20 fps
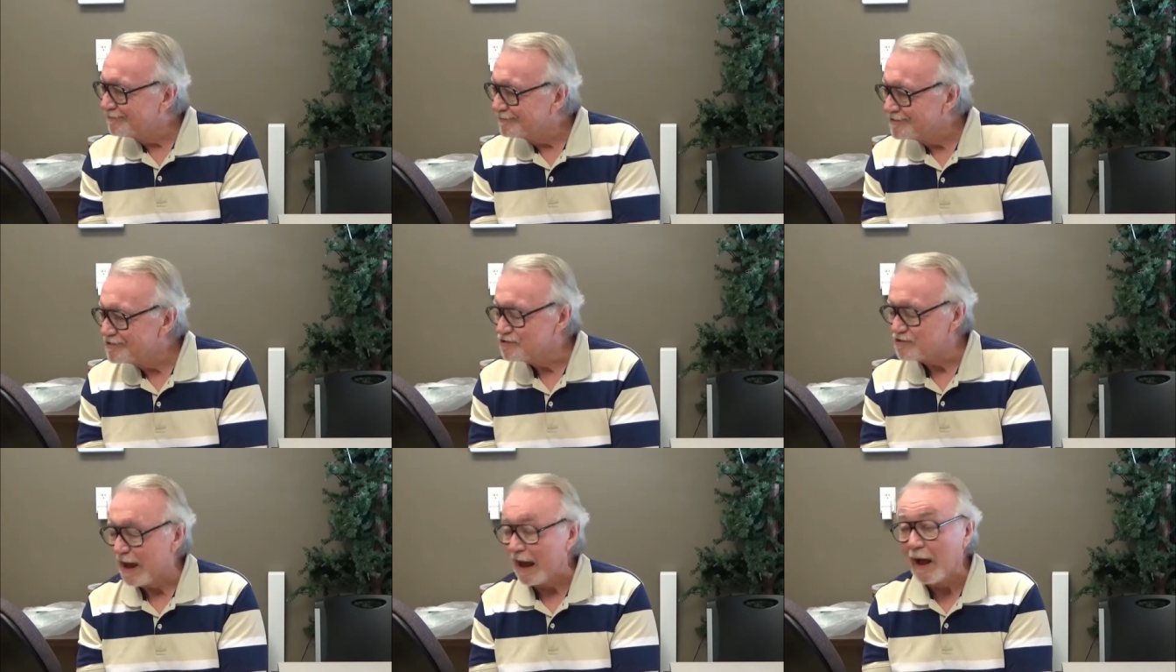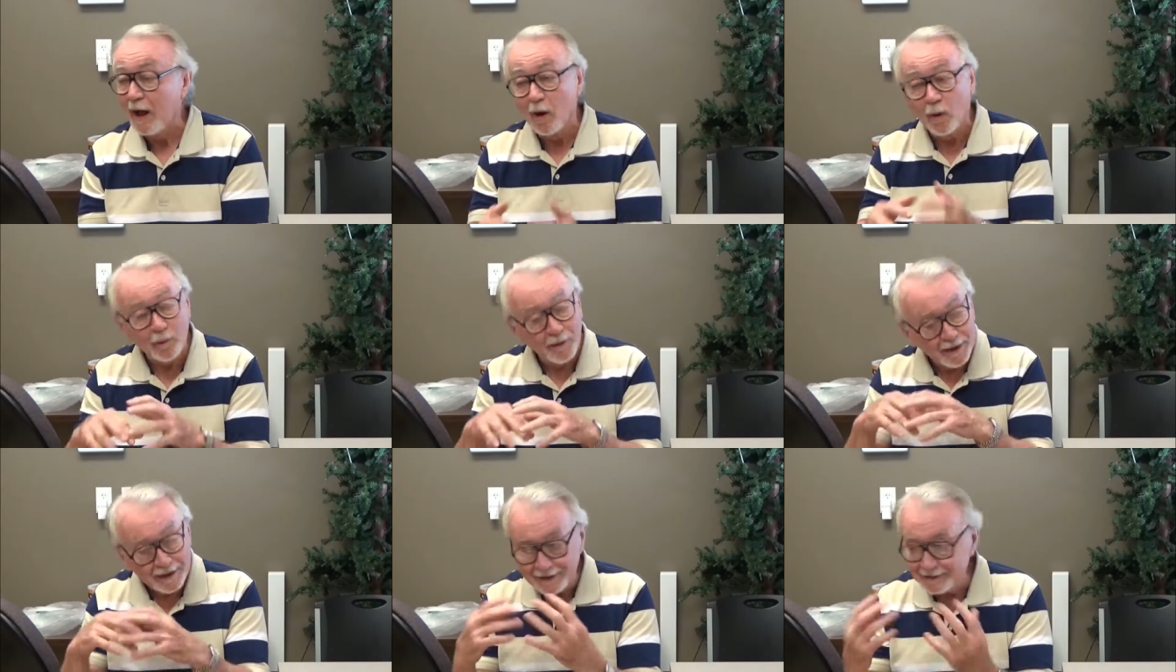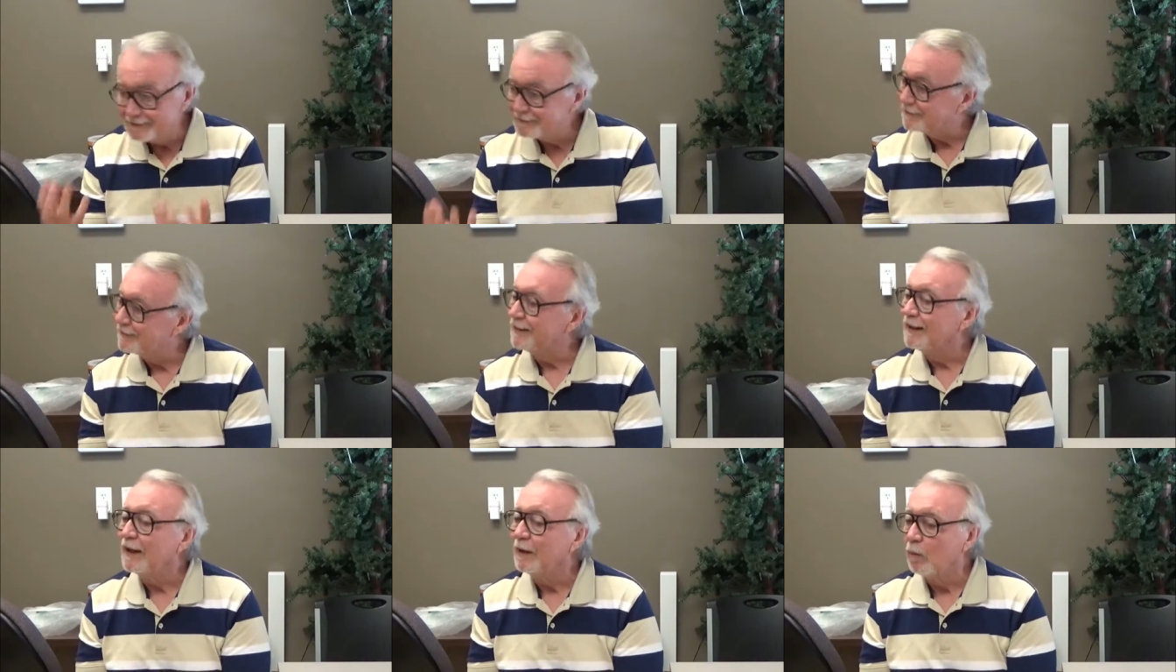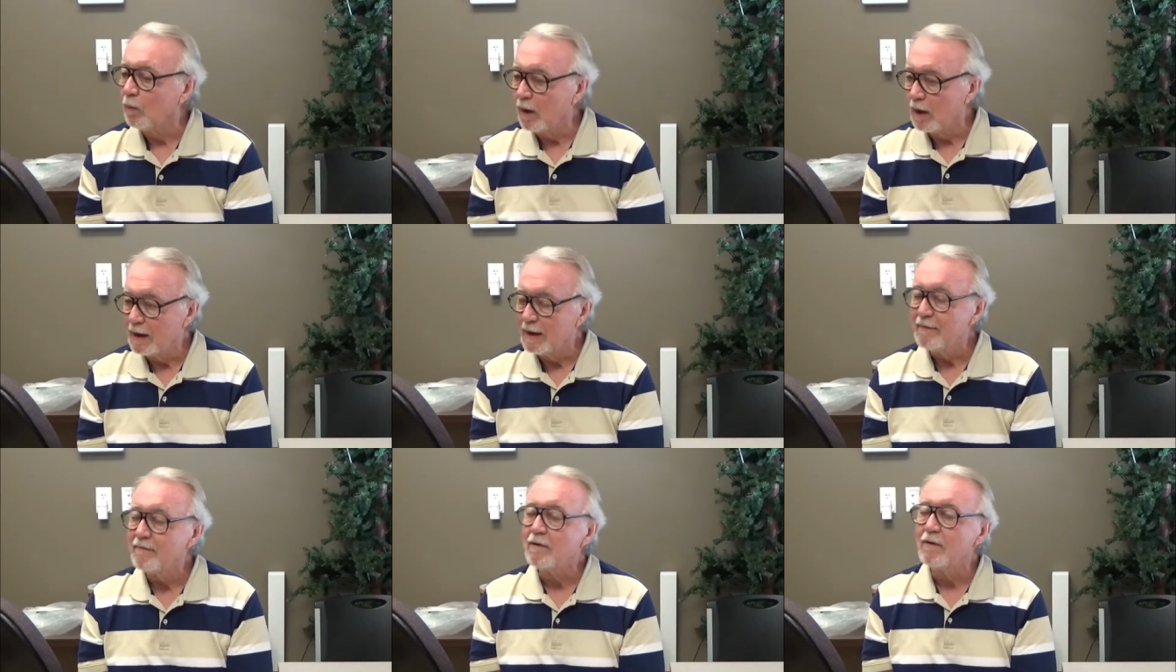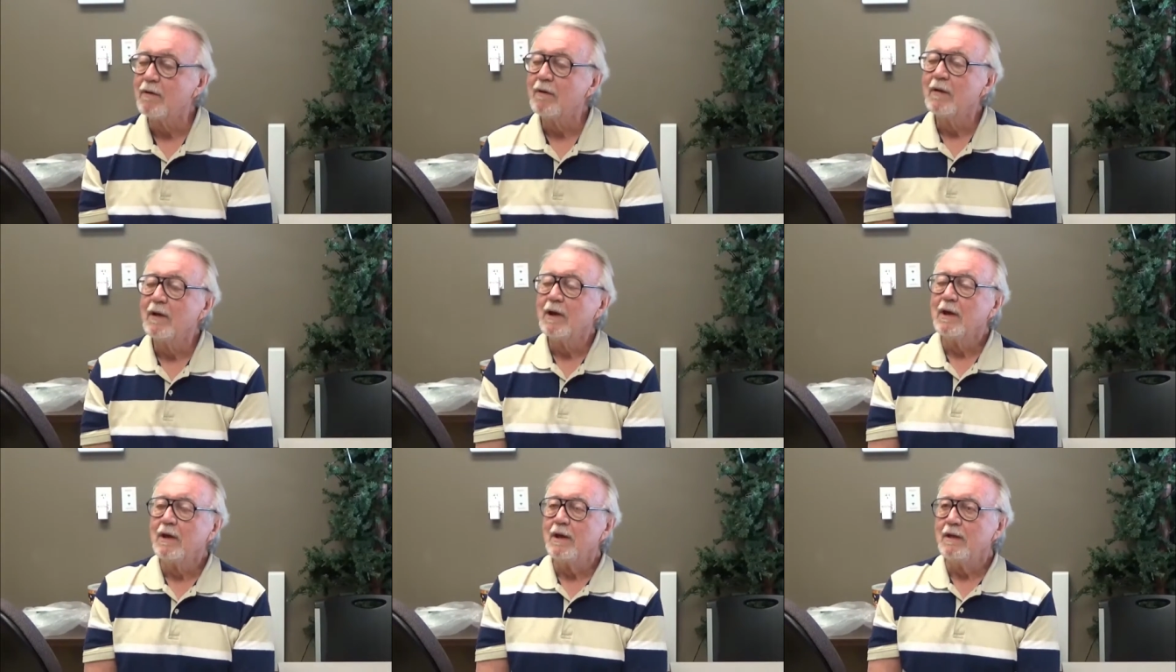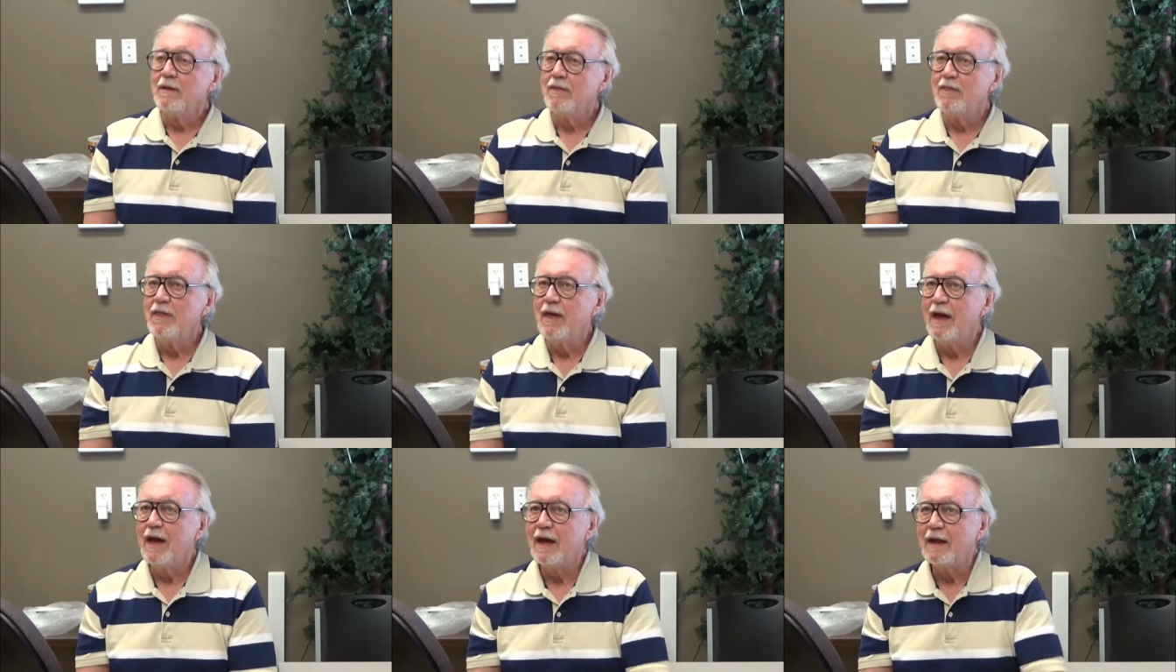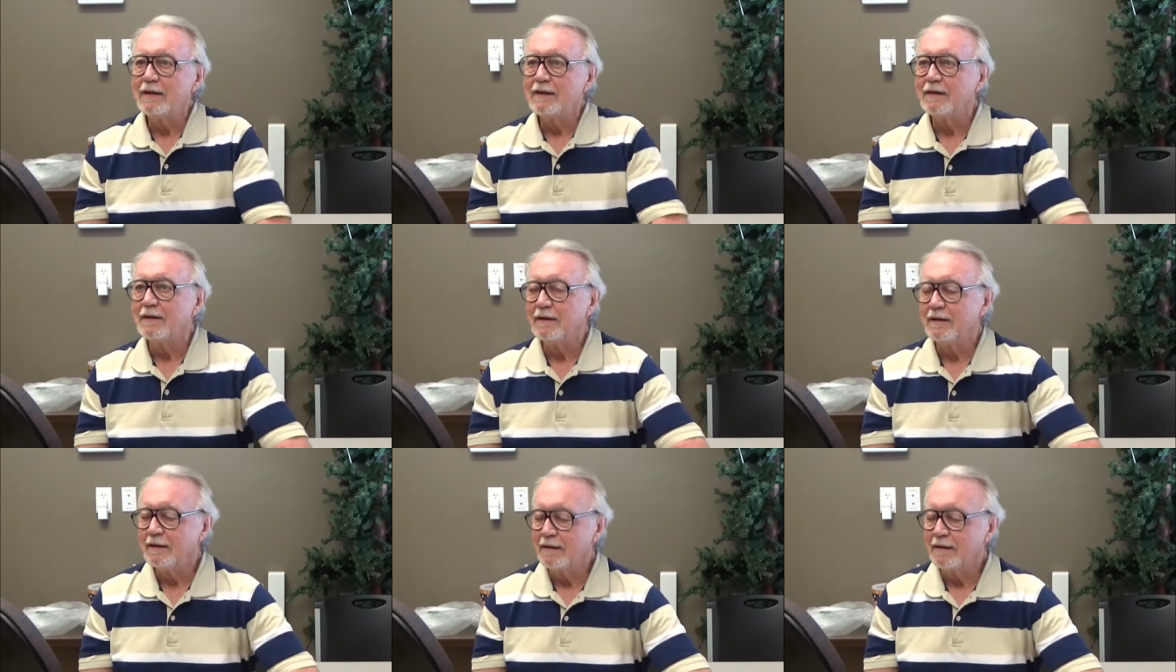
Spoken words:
salaries, and whatever that